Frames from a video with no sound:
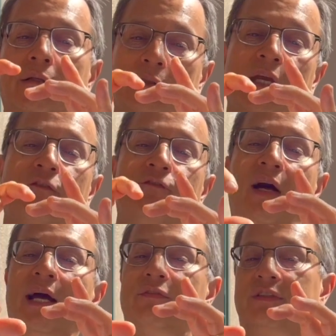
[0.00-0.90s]
like
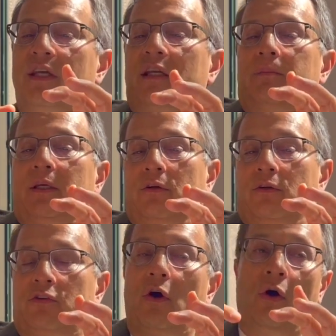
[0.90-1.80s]
5
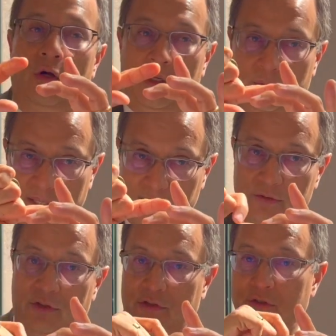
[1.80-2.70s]
centimeters, all
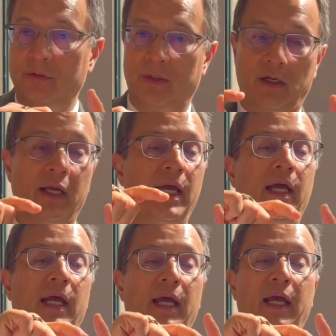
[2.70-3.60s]
around the tumor,
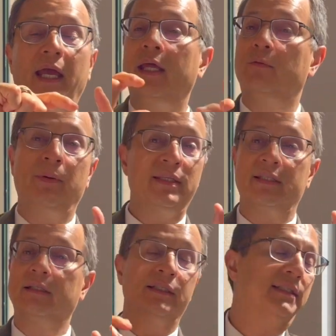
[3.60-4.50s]
and
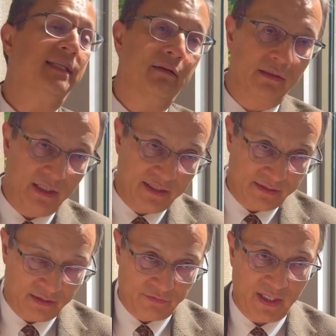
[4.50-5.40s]
basically sterilize
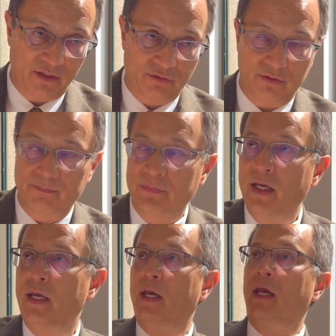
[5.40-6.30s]
it of cancer.
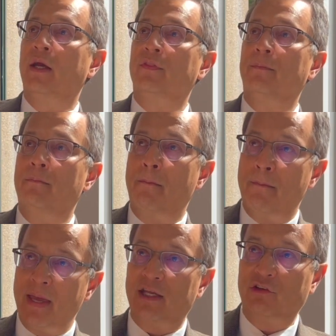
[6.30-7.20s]
And the
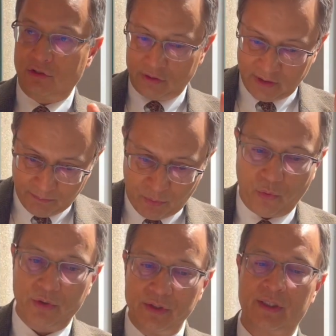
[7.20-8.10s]
magical,
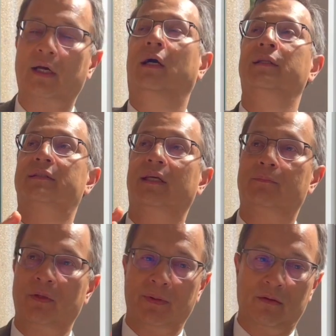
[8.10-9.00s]
important
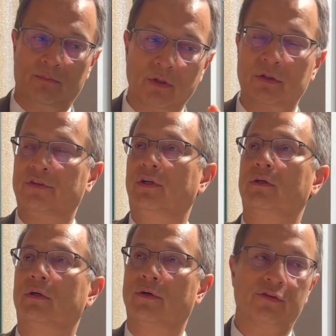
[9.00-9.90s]
concept about Merkel cell
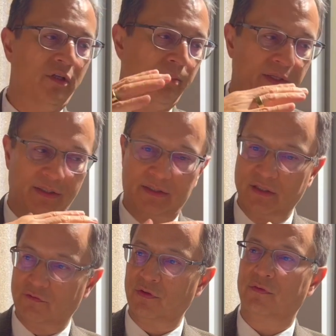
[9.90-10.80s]
carcinoma that's
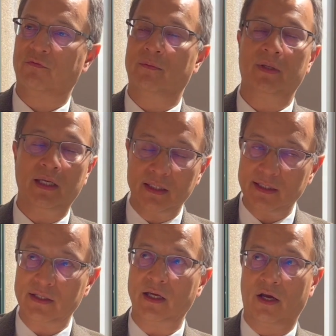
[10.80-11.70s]
different from any
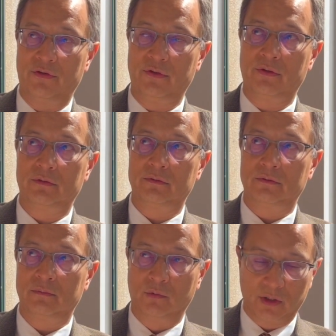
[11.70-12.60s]
of the other
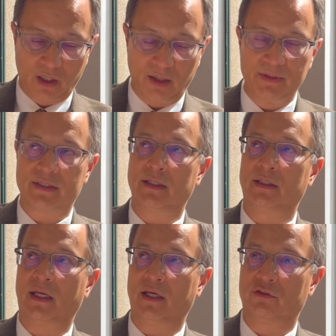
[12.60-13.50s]
more common skin
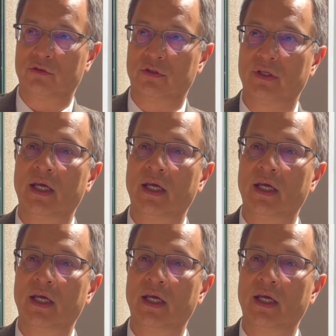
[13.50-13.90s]
cancers